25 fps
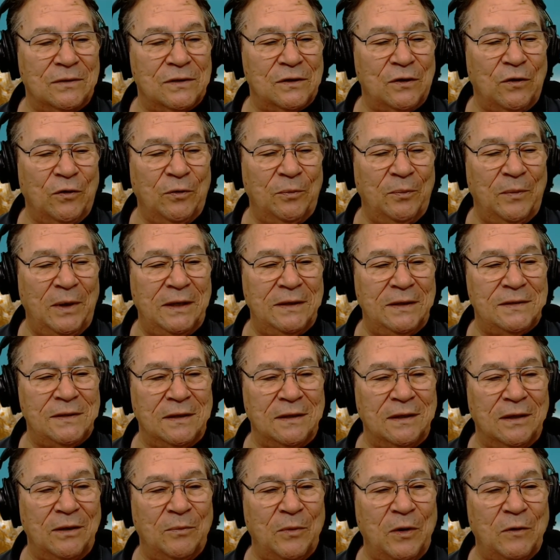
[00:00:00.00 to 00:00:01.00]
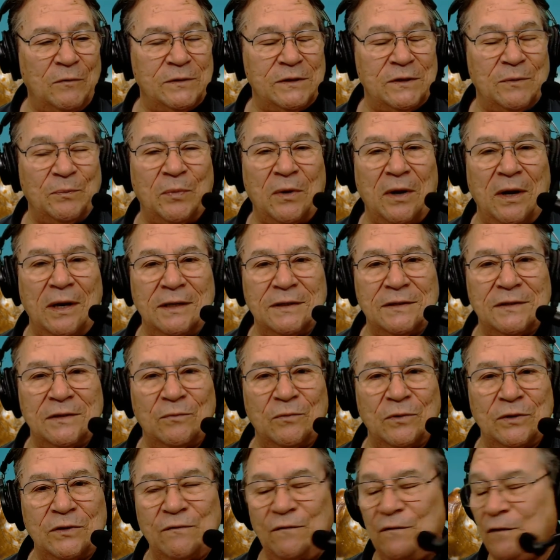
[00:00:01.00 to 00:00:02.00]
so amazing and I'm always surprised
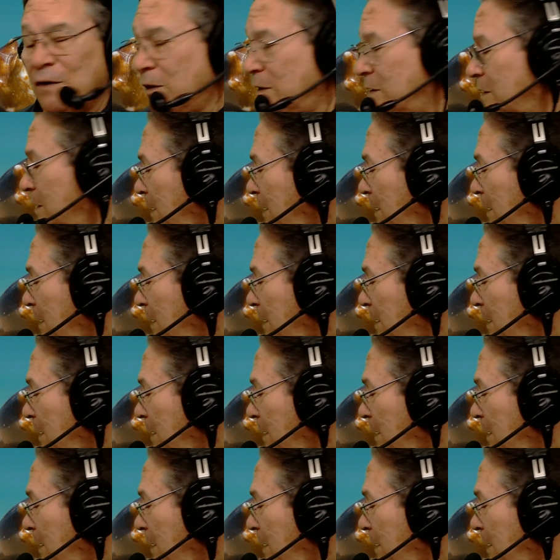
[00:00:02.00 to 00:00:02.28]
at what you find.